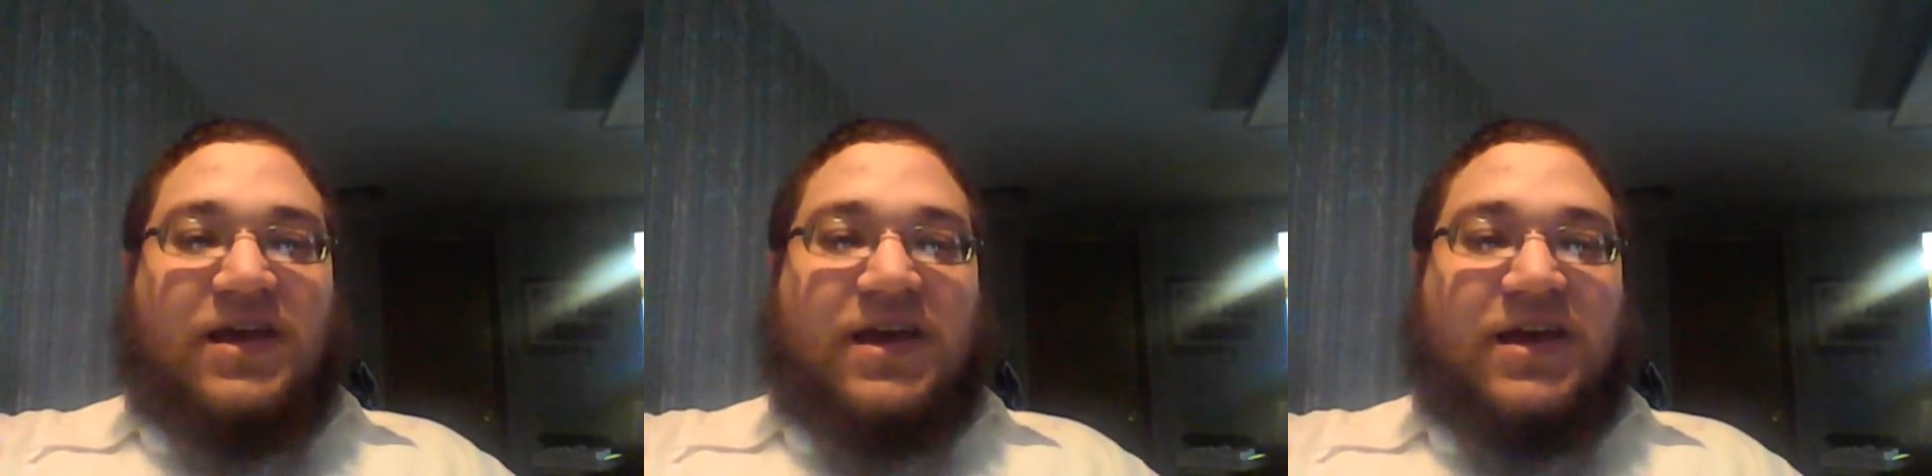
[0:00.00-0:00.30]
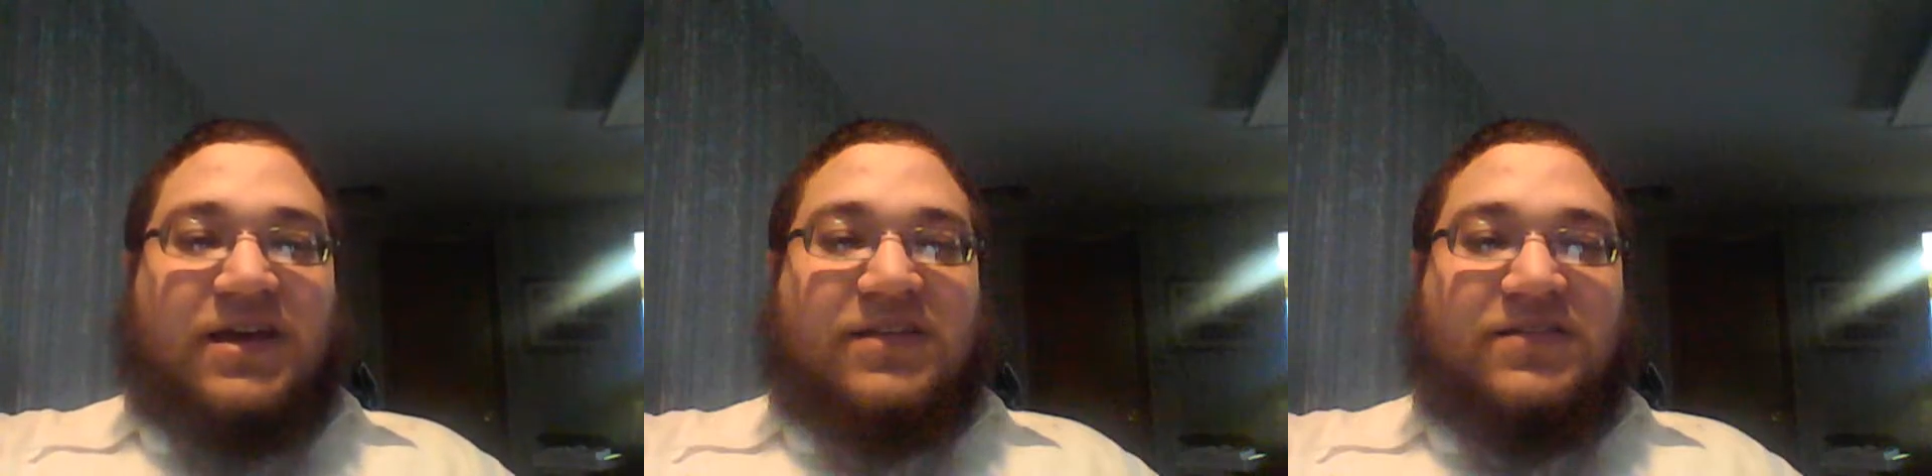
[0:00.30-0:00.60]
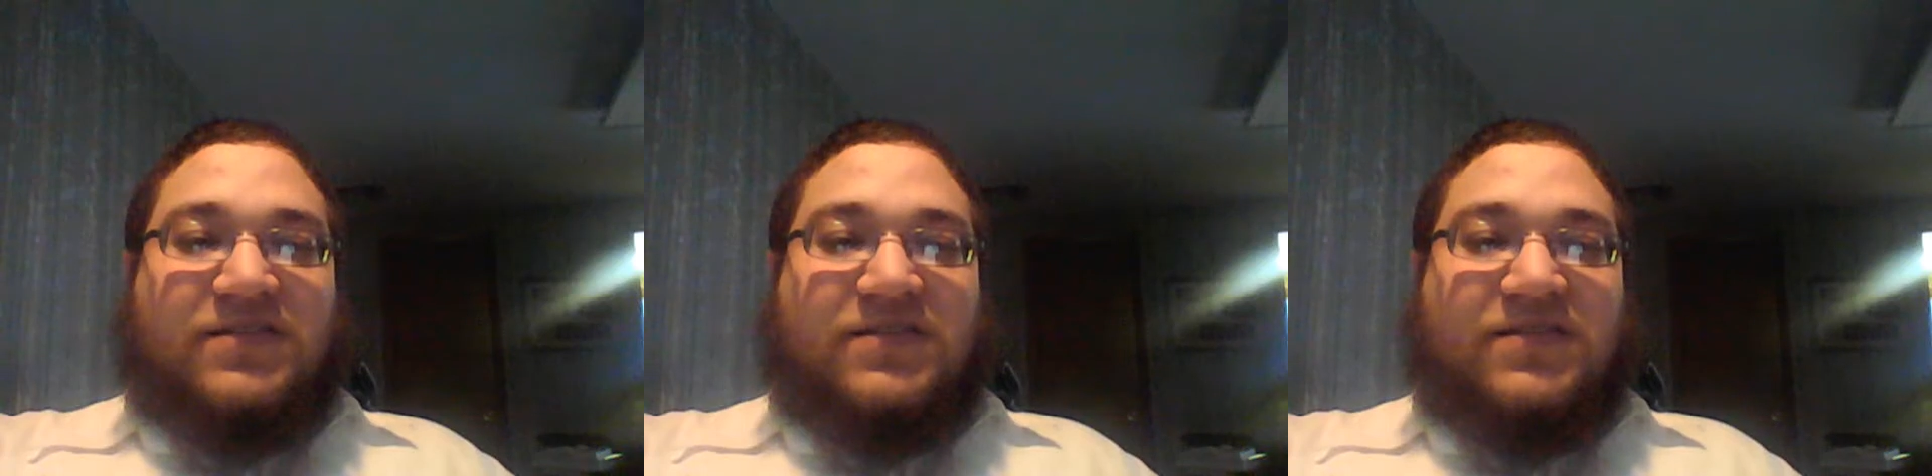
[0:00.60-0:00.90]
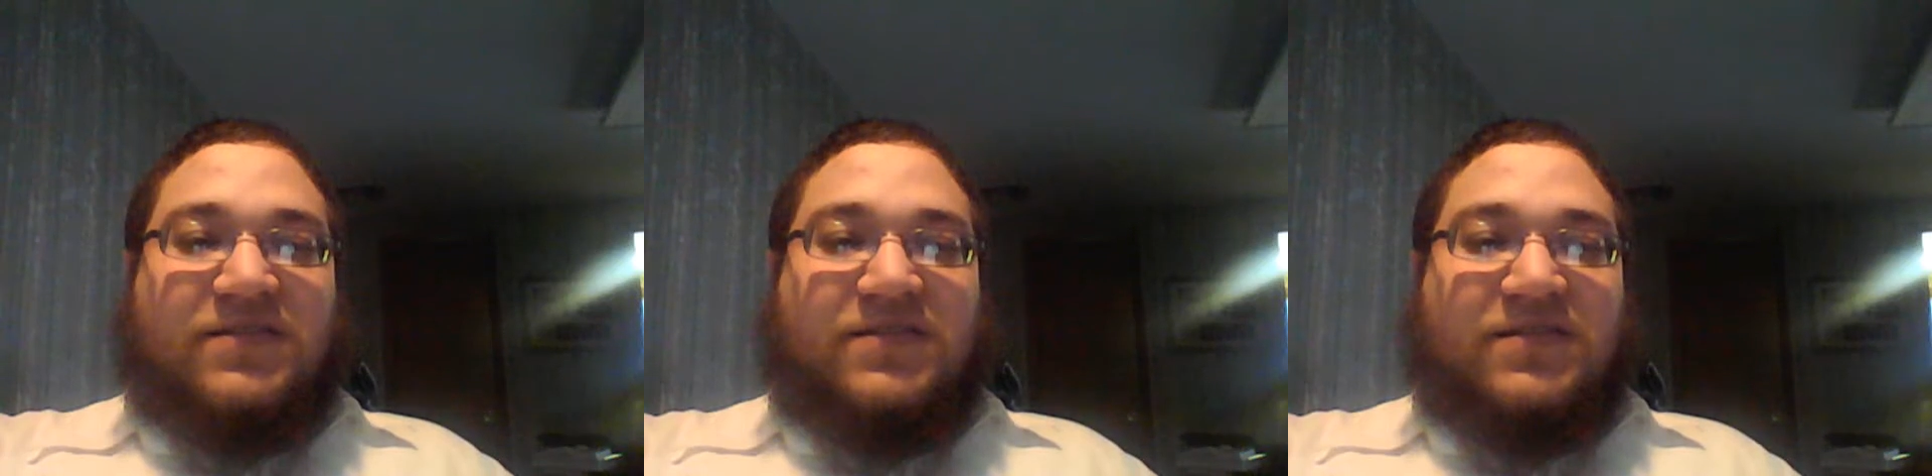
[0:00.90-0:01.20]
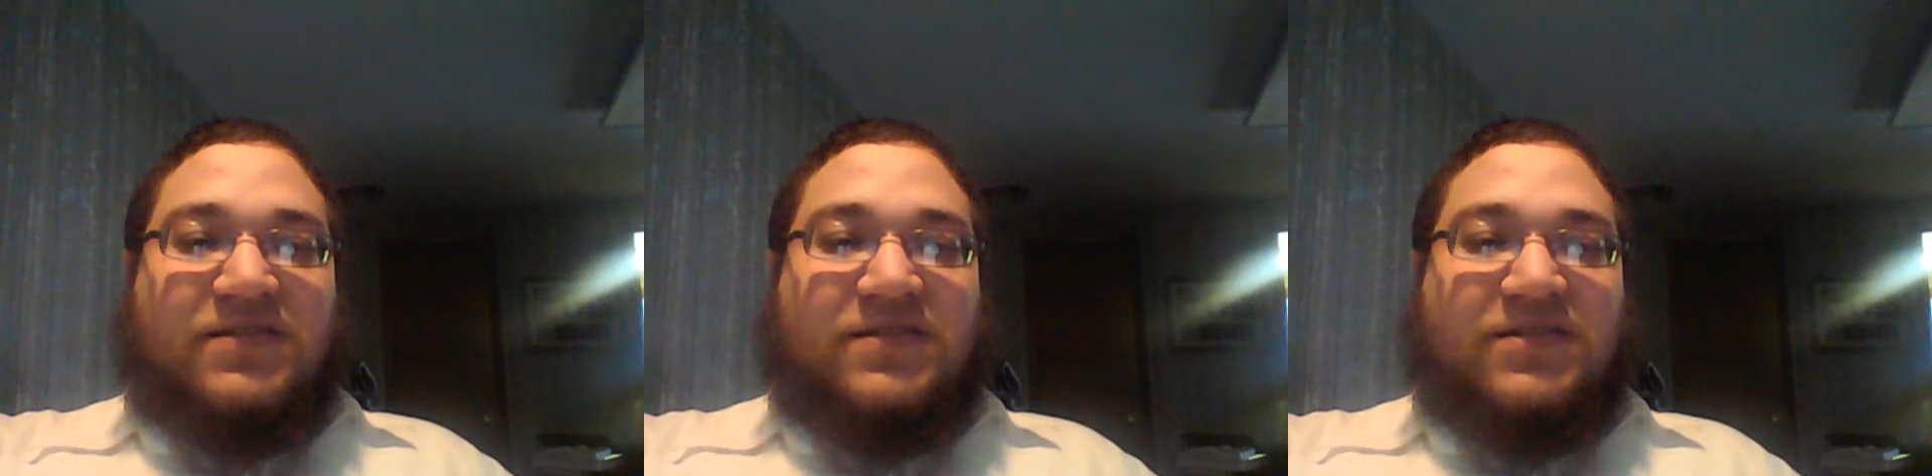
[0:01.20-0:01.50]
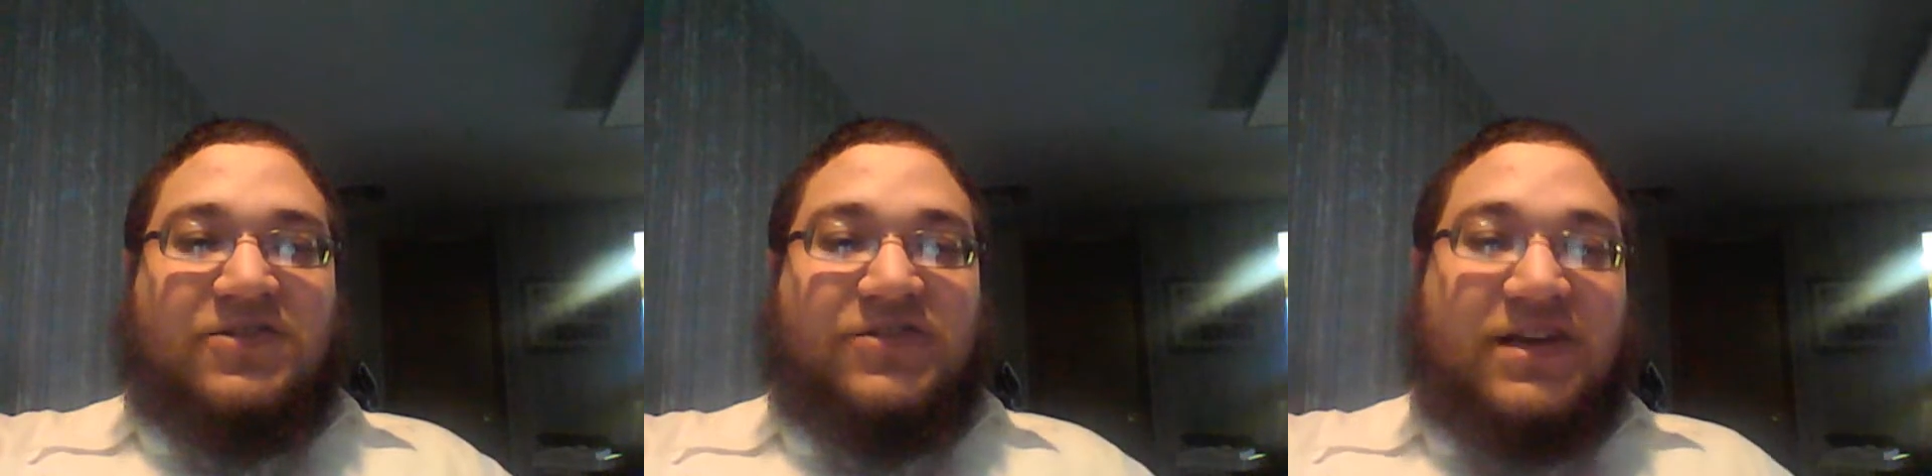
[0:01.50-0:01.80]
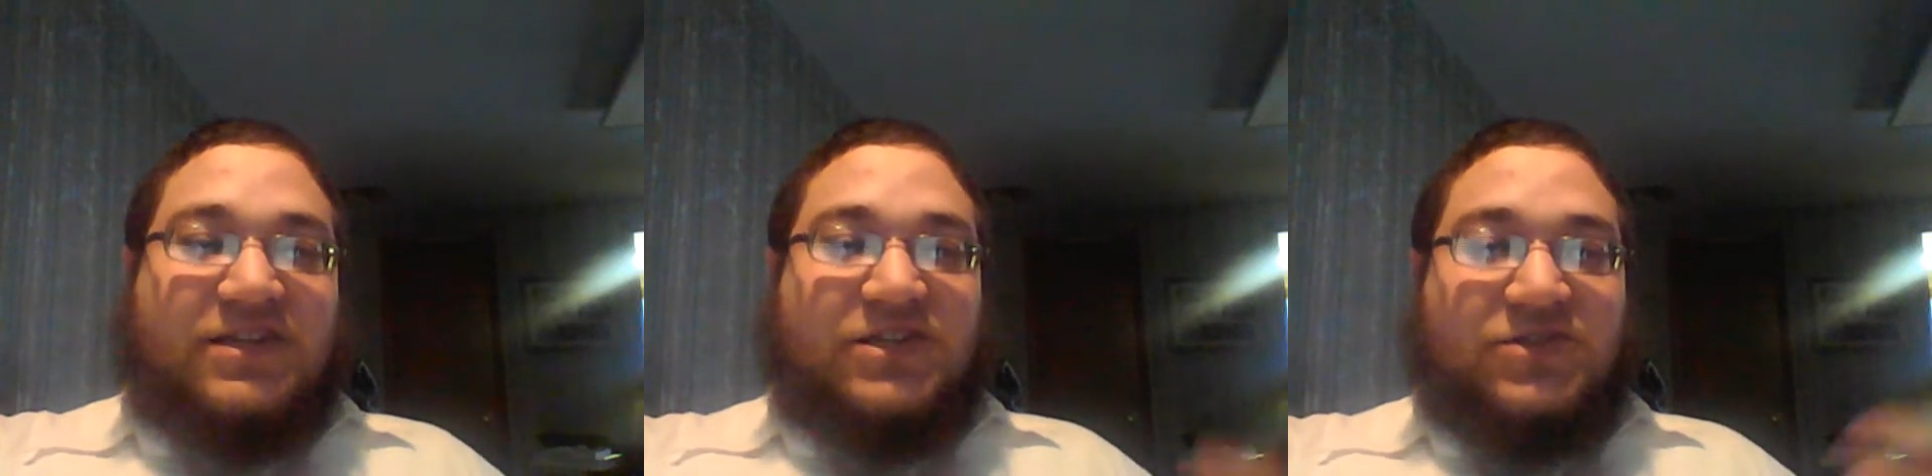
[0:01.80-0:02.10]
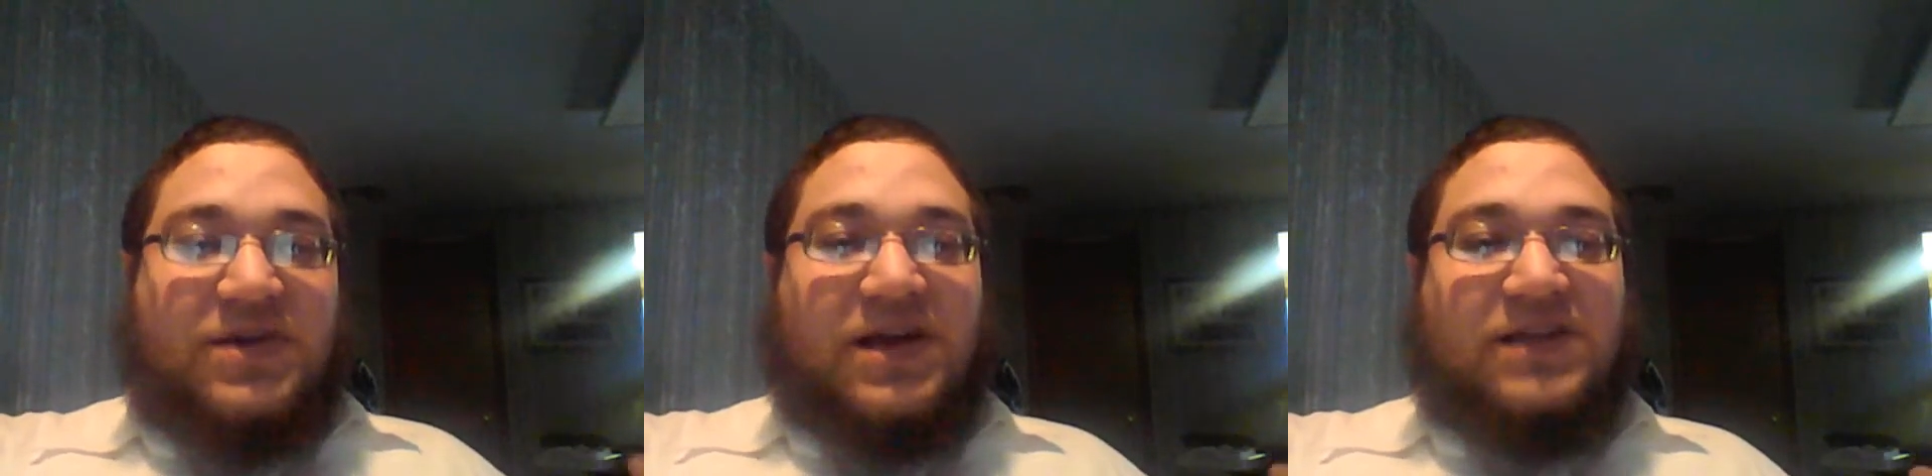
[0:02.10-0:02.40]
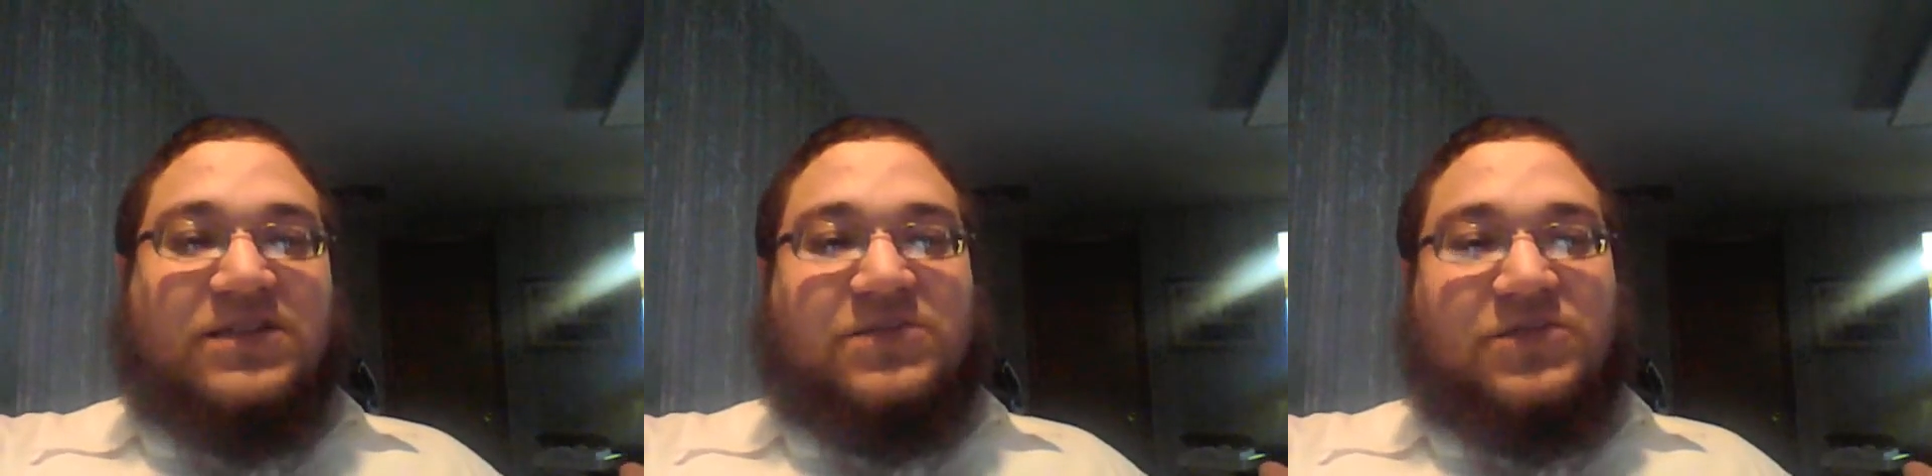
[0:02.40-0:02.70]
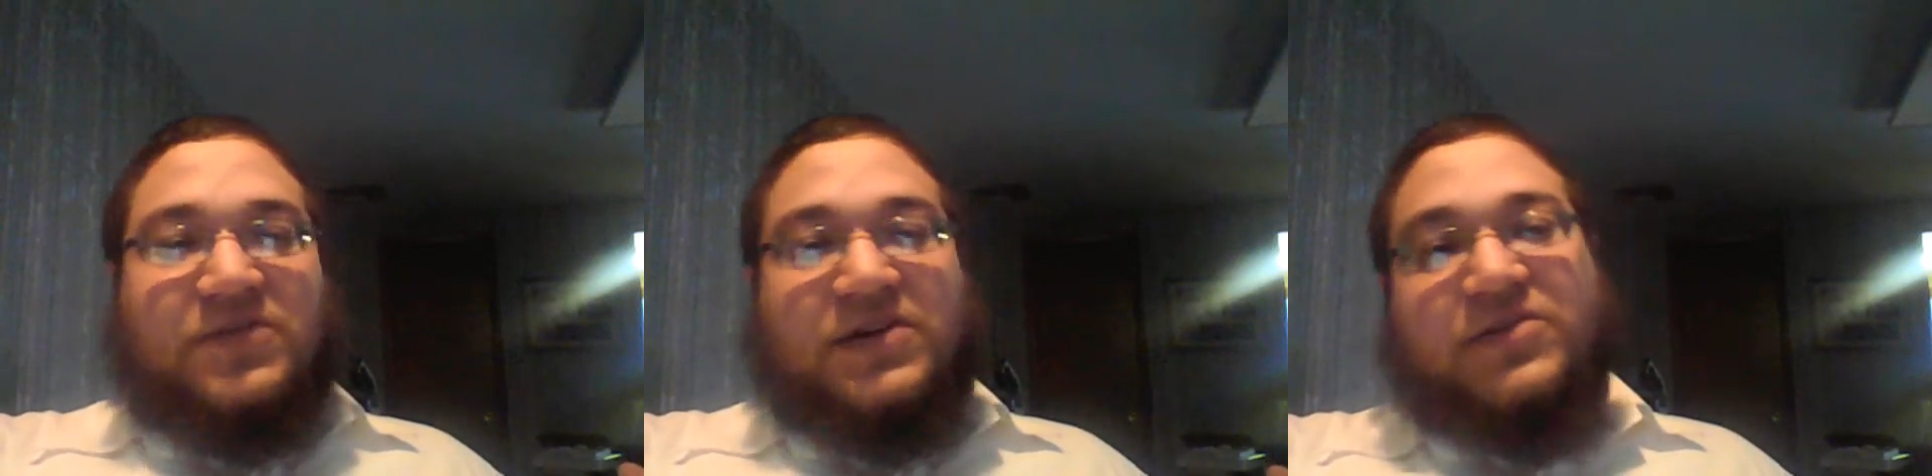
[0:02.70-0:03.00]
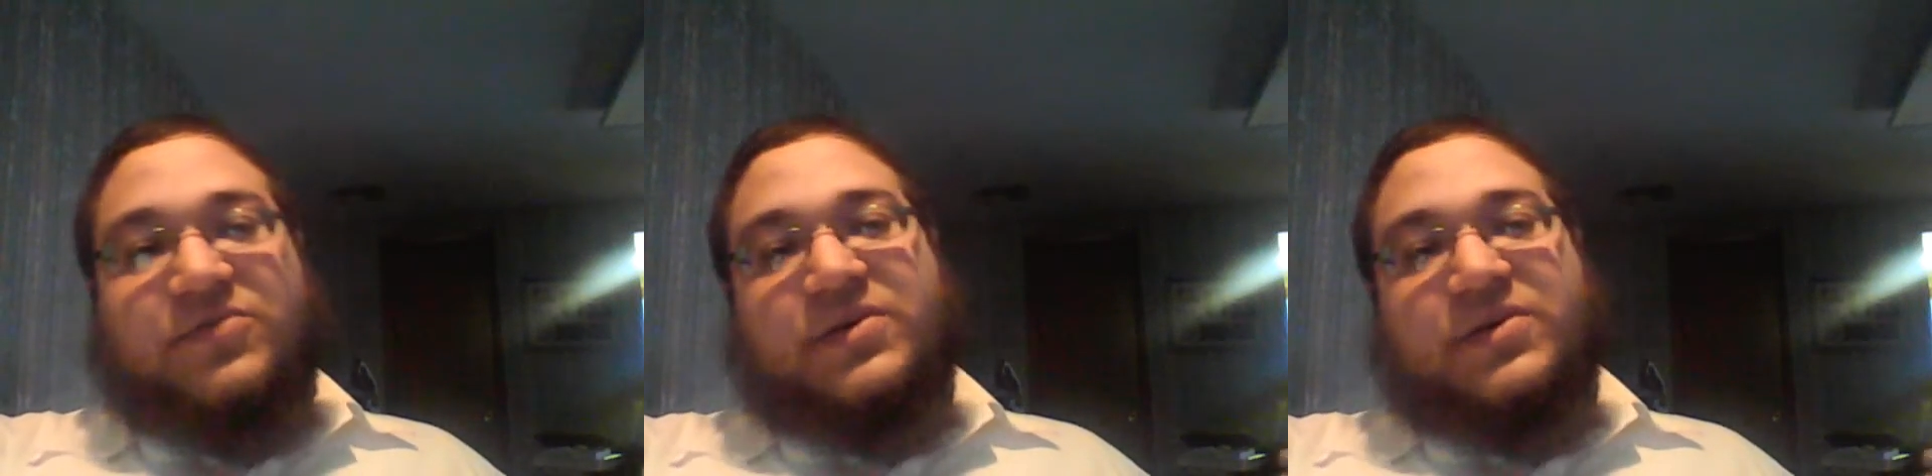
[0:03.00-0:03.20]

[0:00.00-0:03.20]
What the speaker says: And there's actually two concepts over here.